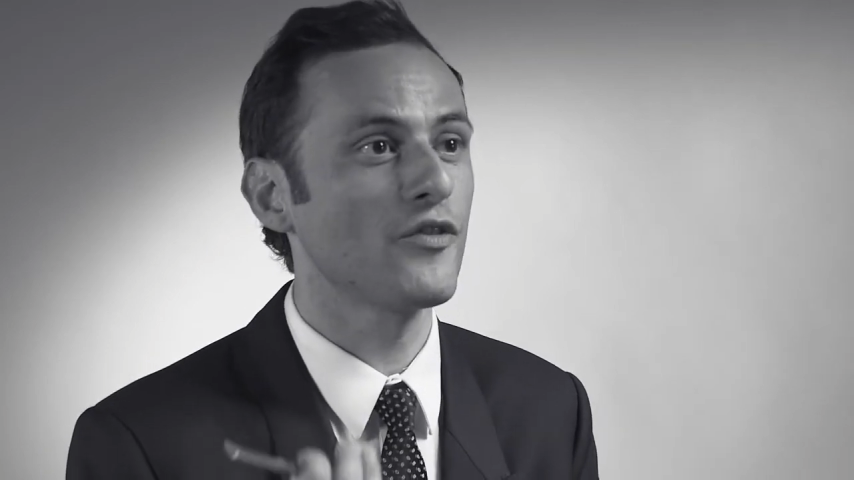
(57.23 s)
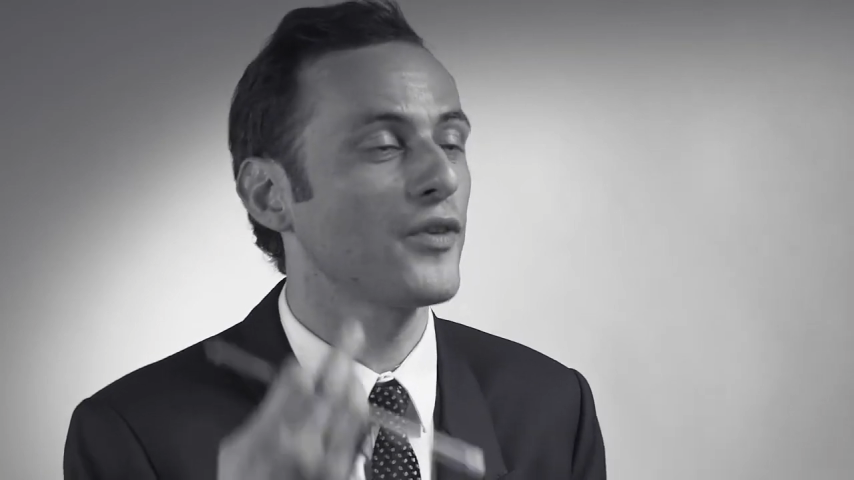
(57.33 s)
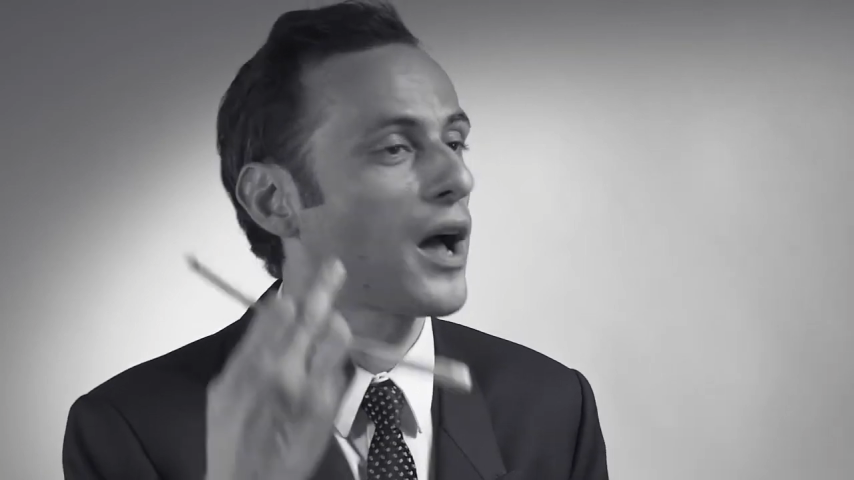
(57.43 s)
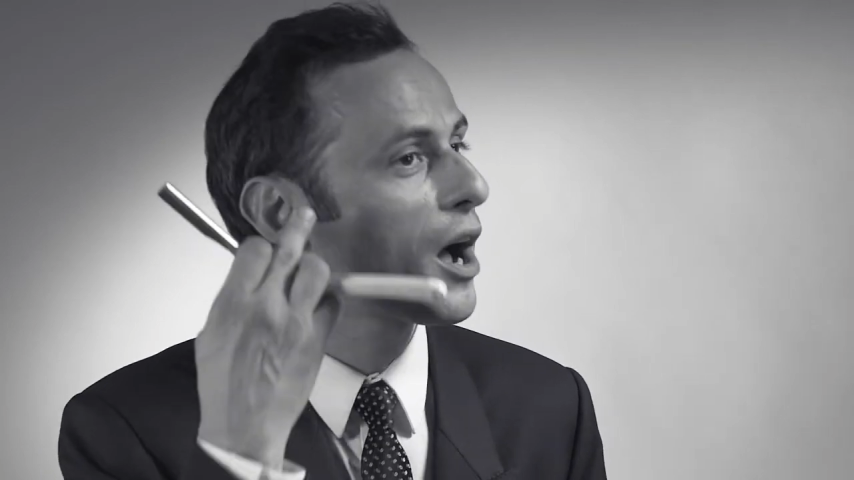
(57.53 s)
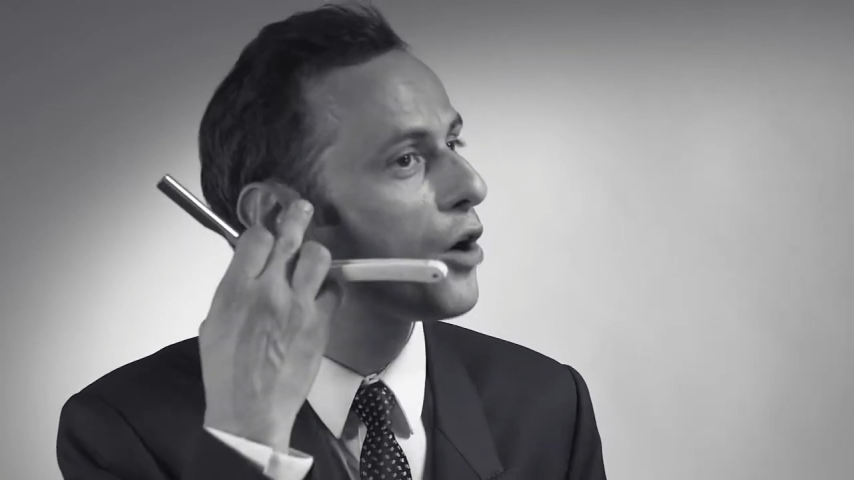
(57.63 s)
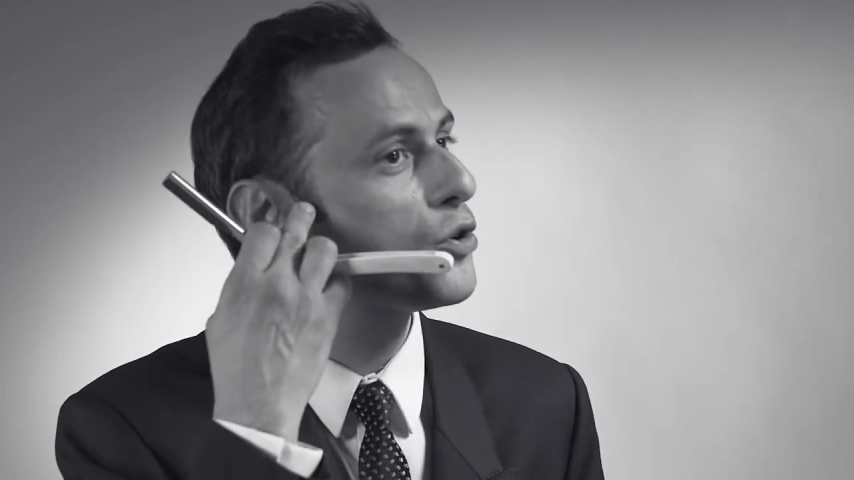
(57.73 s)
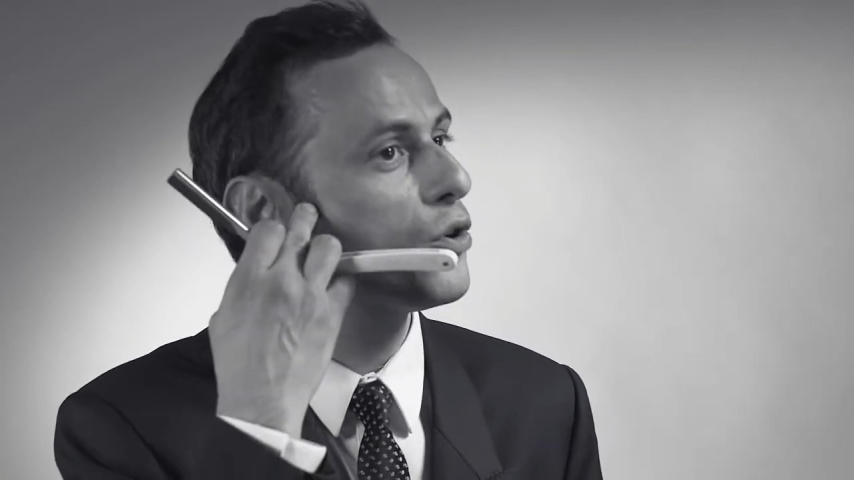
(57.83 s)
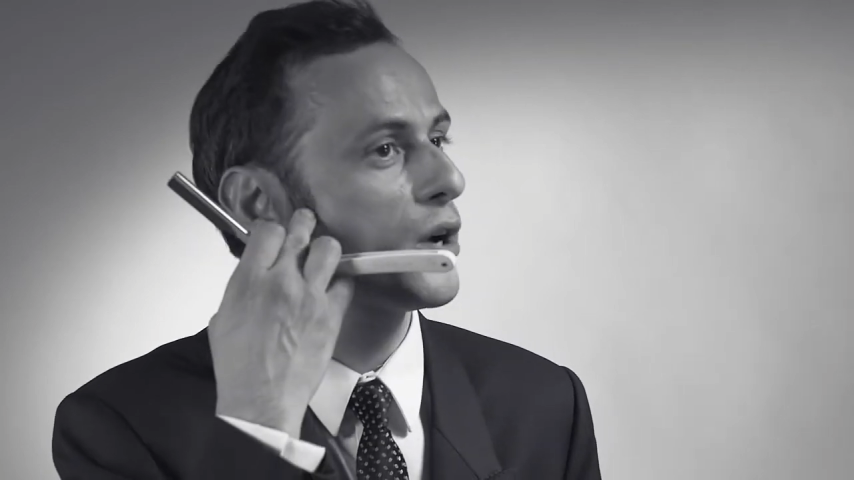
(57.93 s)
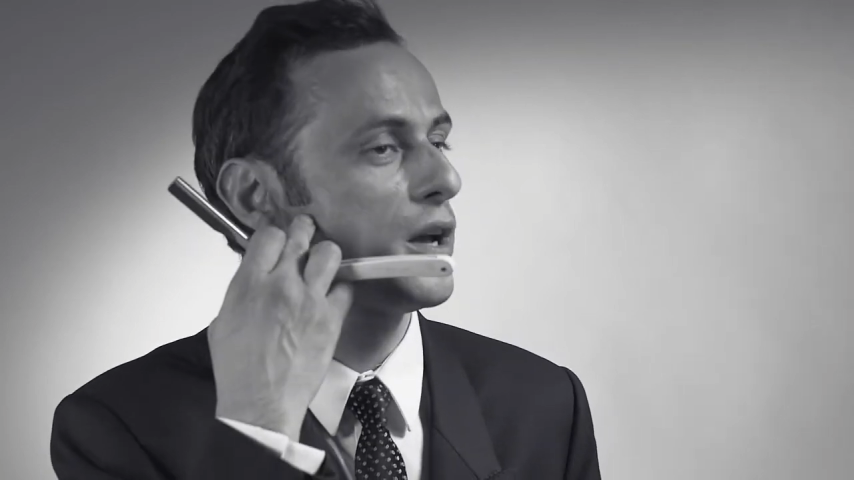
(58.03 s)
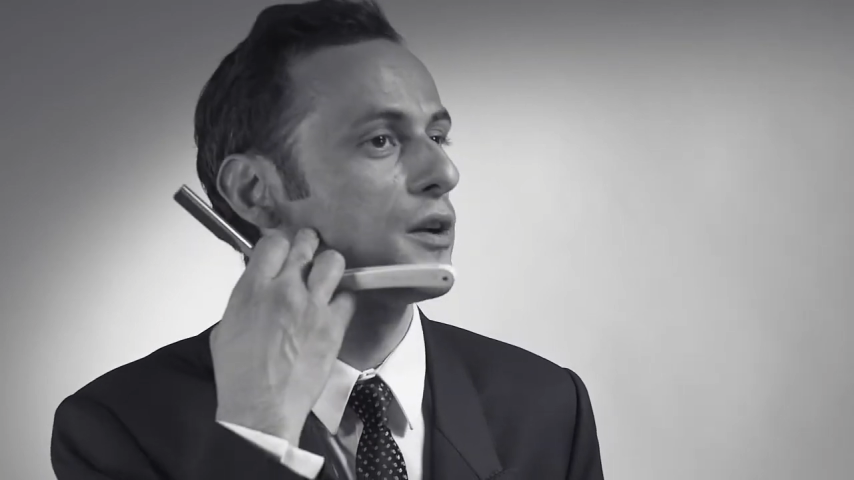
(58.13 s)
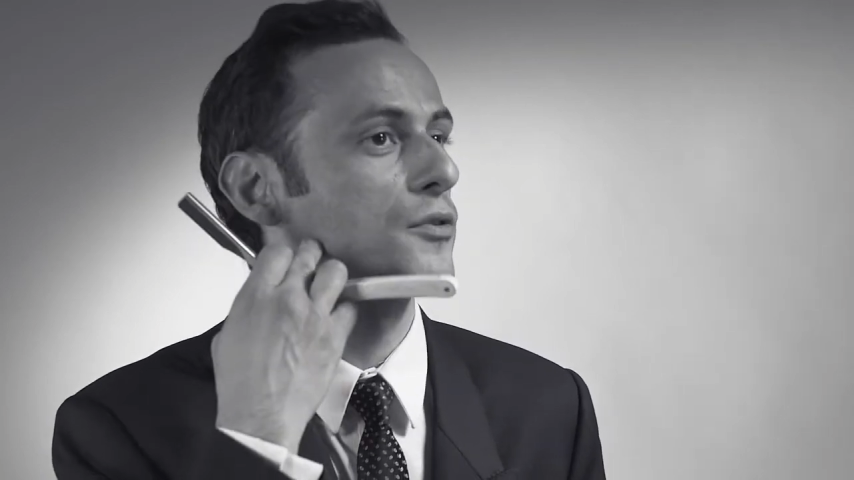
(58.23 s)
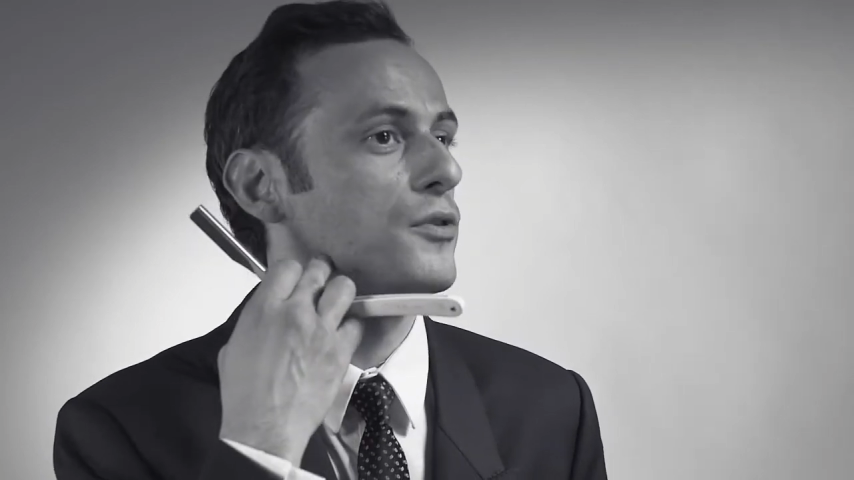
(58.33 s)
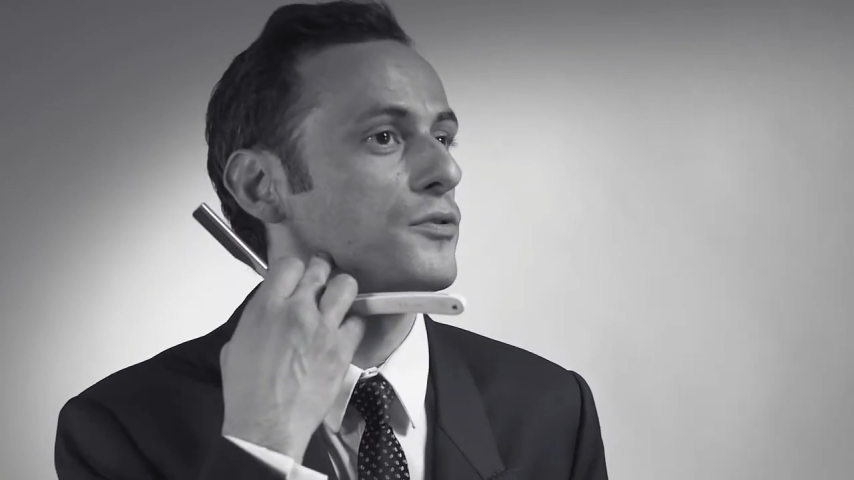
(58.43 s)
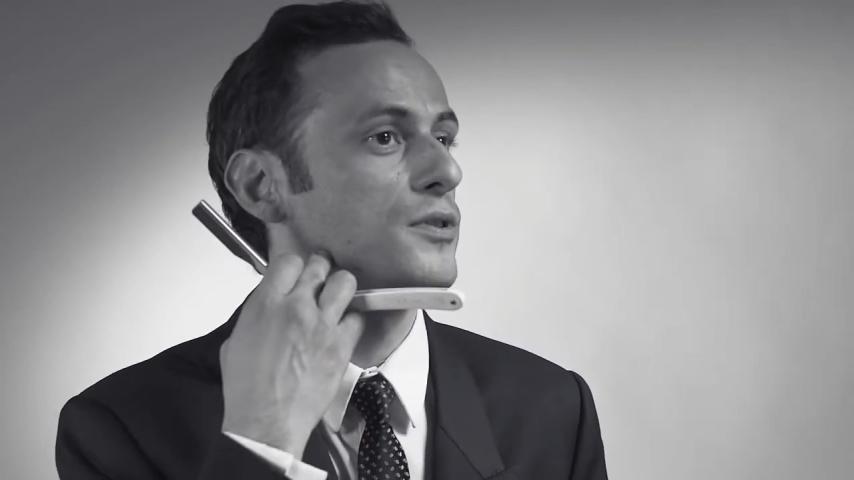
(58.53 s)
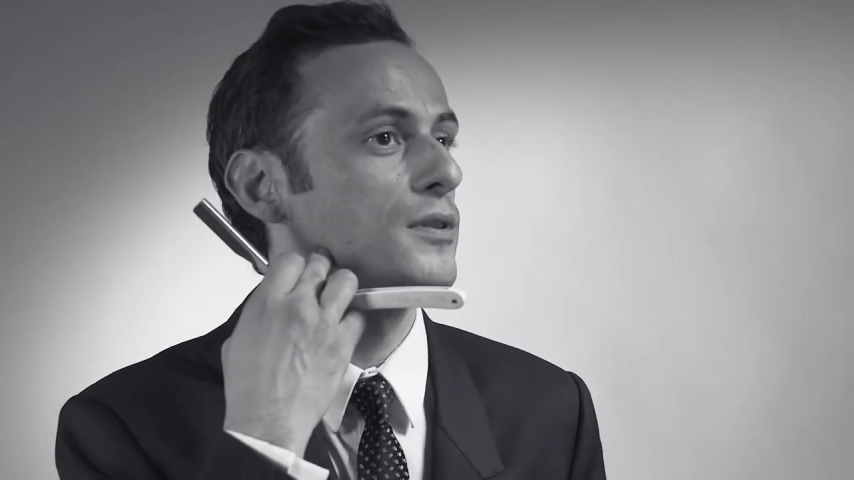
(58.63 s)
of how your hair
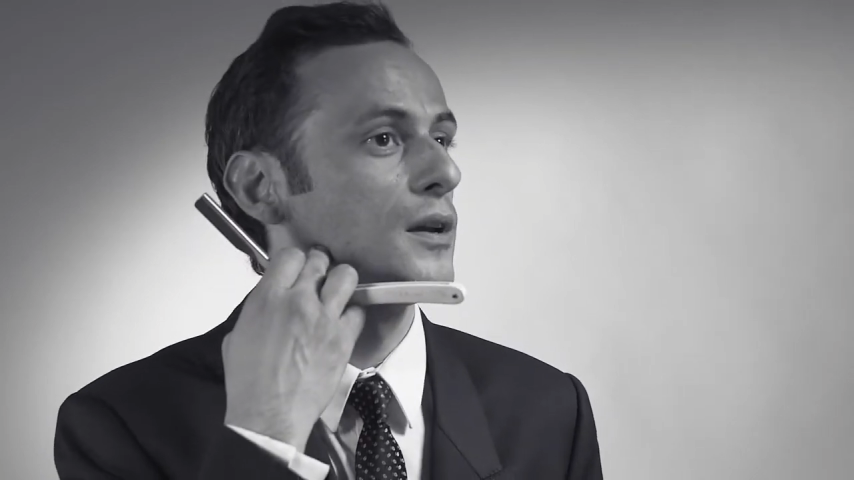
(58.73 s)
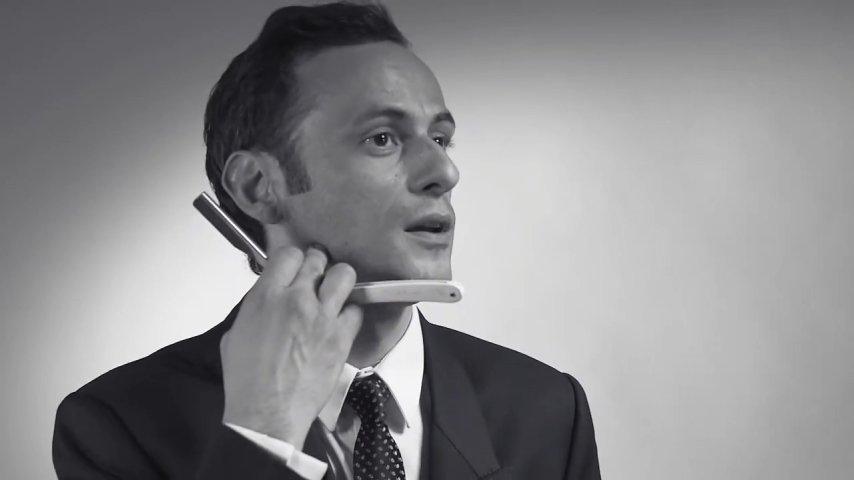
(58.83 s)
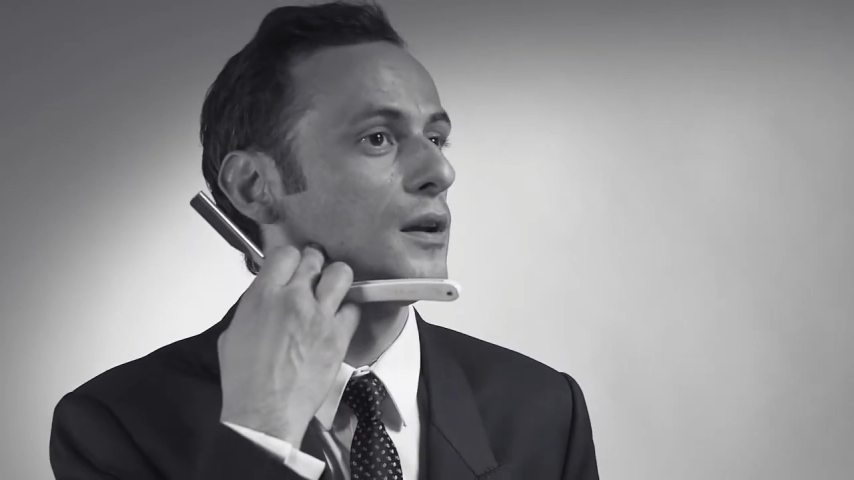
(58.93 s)
grows.